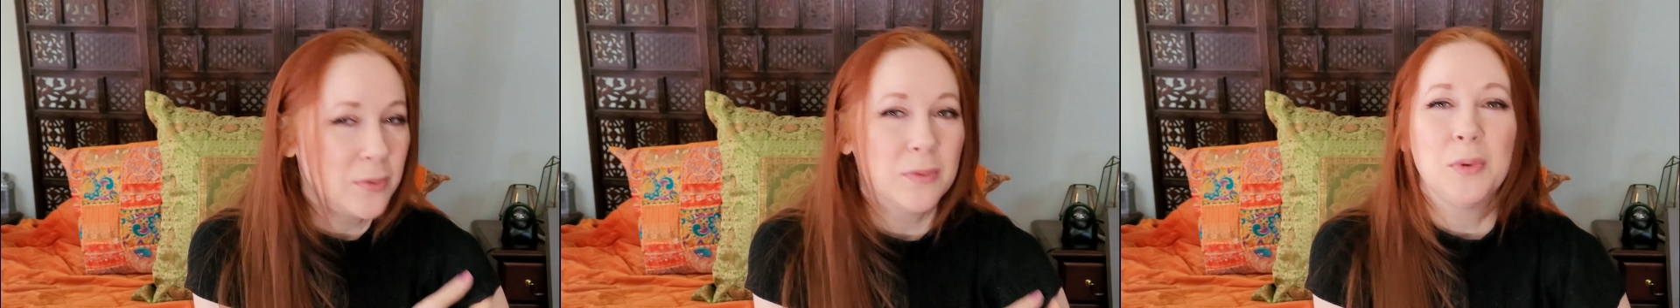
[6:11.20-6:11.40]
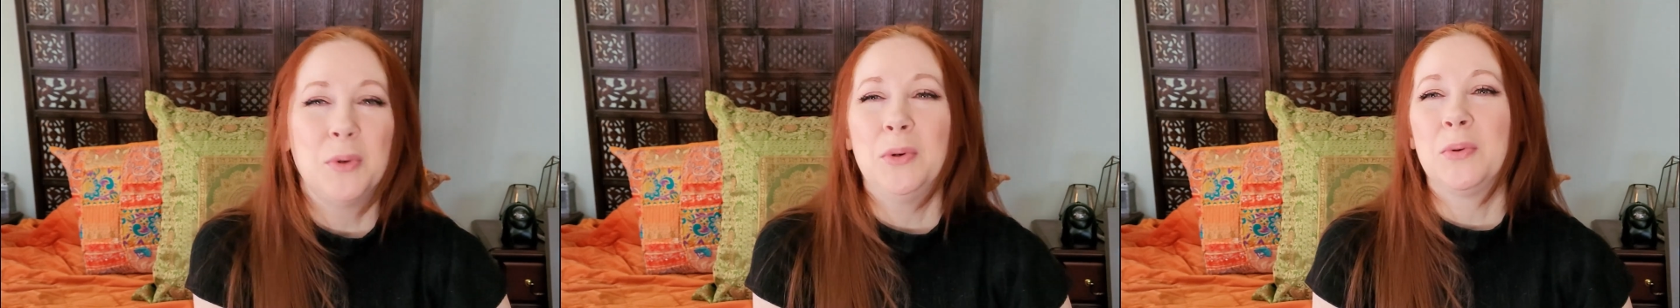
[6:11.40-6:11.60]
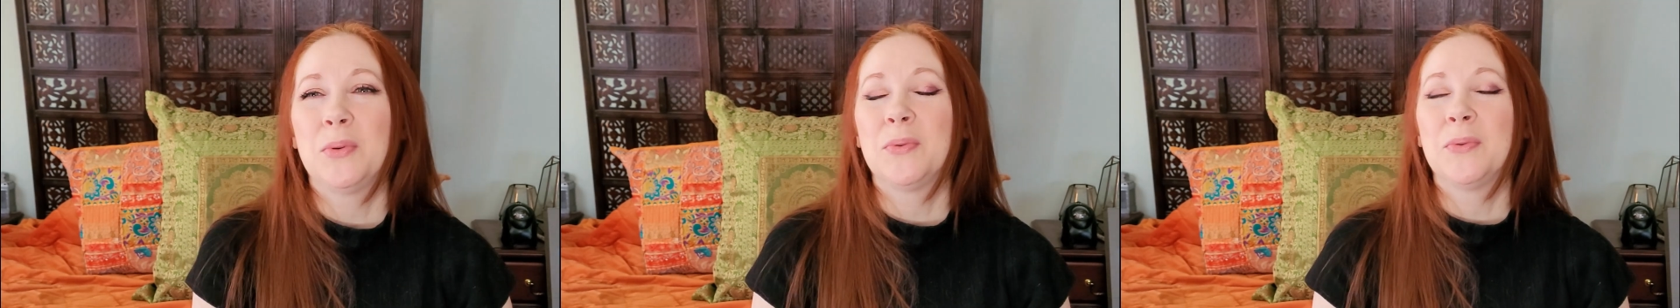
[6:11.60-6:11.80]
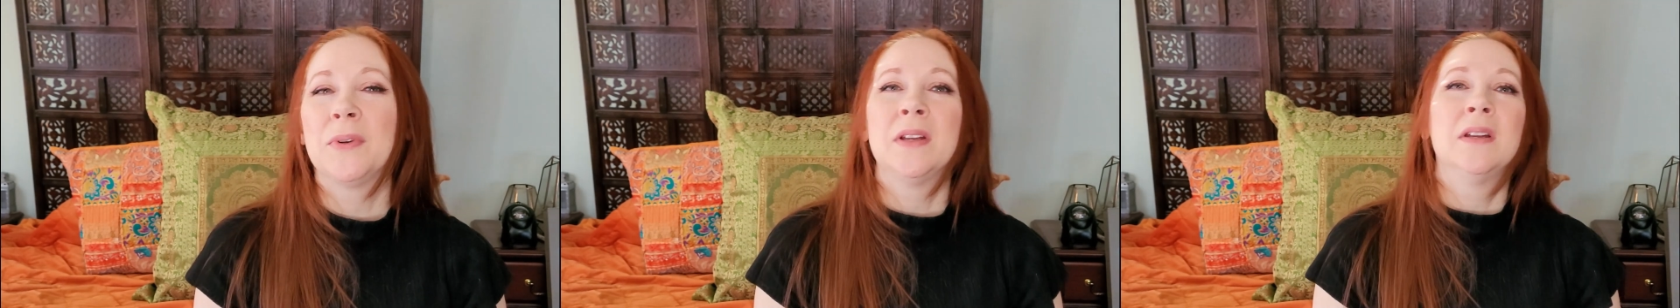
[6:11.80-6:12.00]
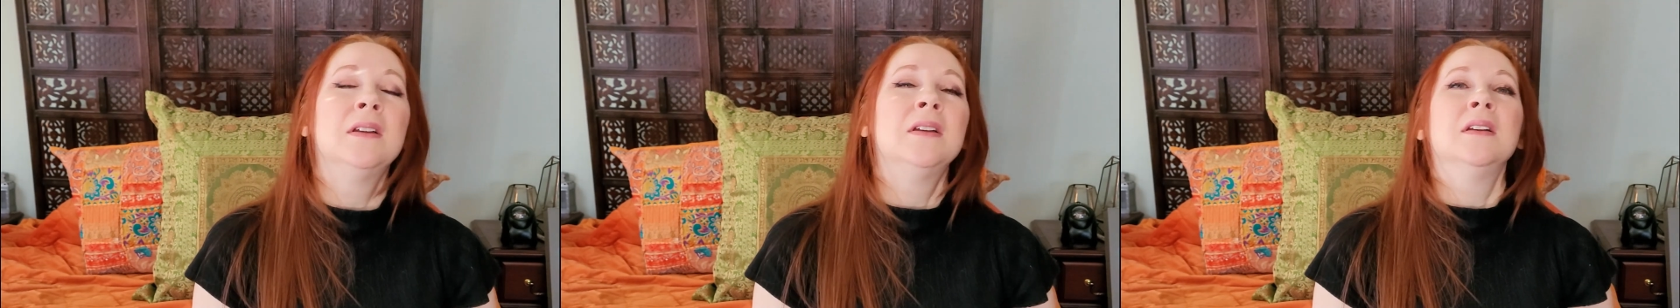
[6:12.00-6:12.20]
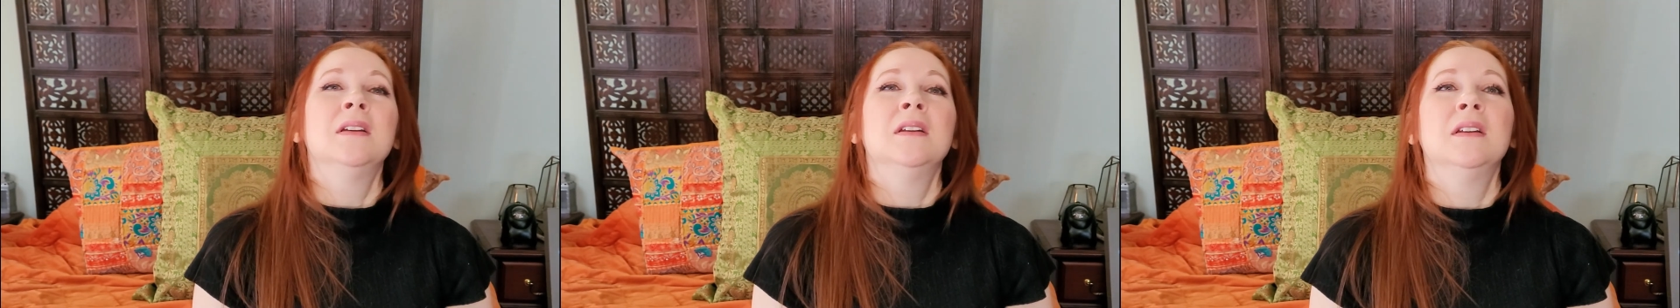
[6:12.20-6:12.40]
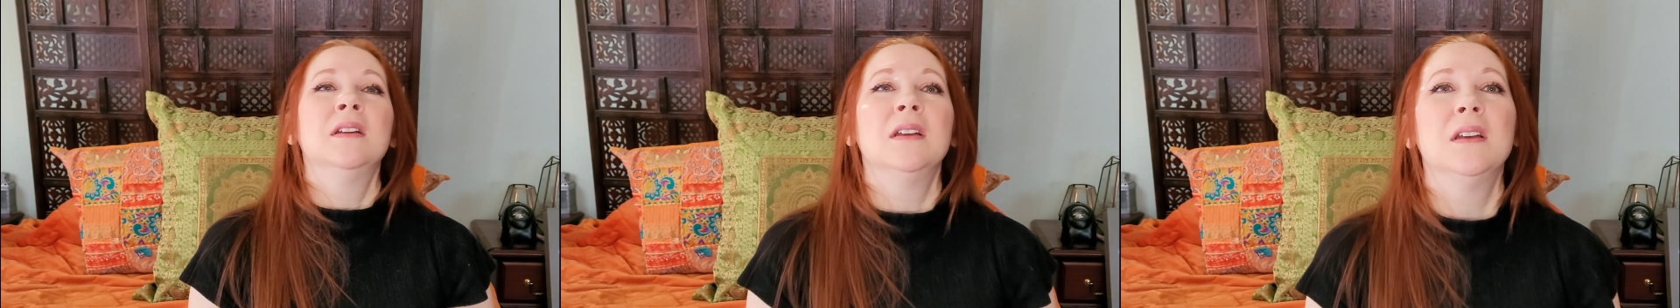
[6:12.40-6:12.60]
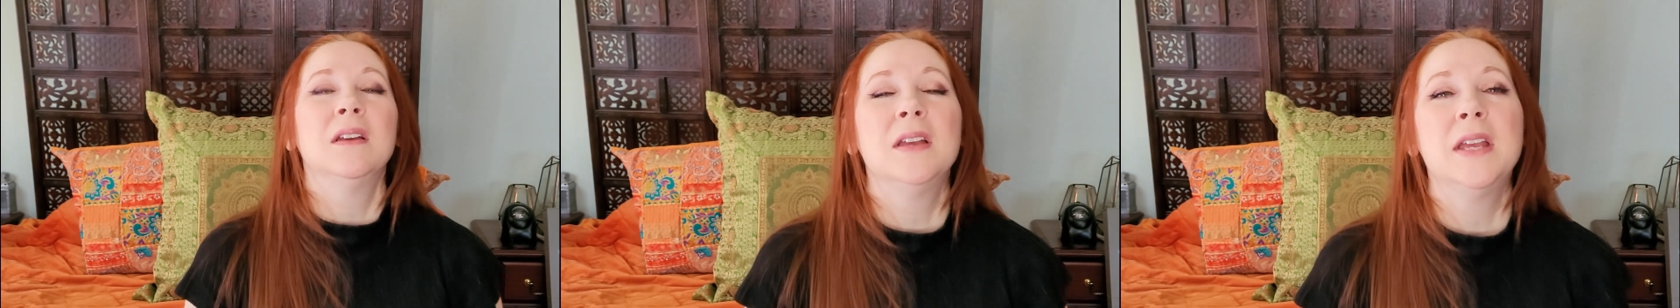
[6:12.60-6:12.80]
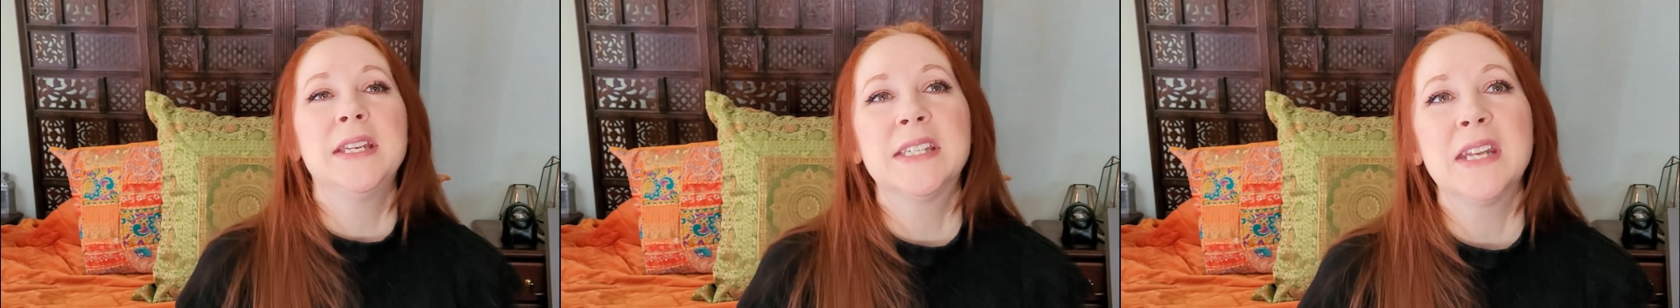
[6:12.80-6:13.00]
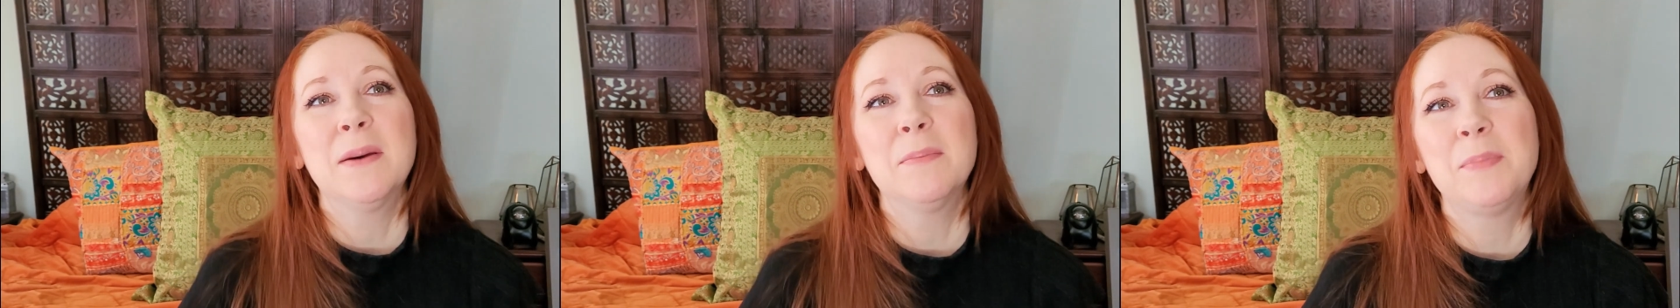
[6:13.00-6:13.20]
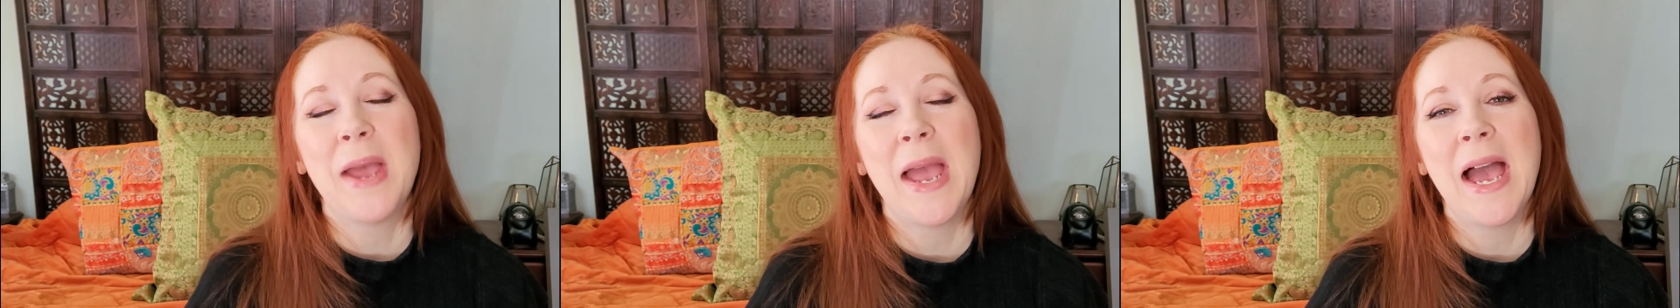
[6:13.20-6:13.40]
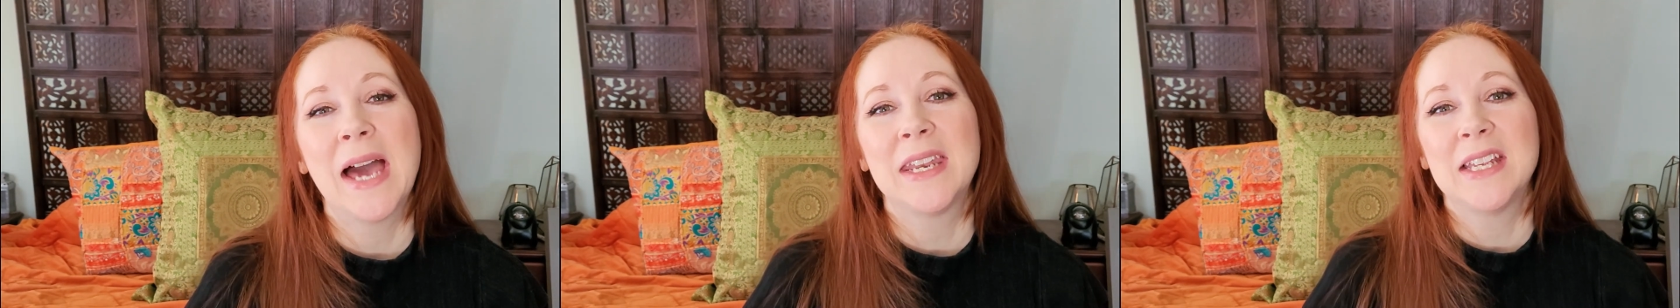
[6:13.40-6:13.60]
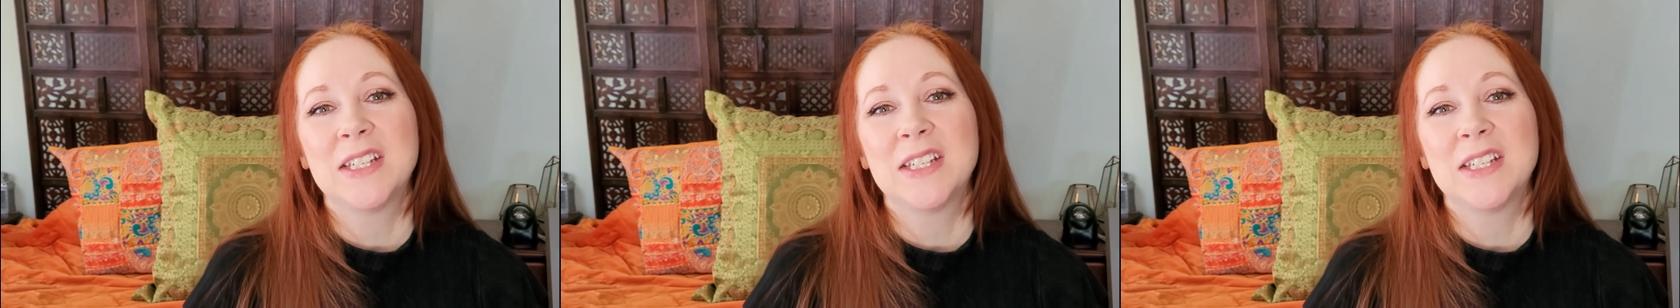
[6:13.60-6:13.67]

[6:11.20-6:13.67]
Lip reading: Ooh. It's not bad,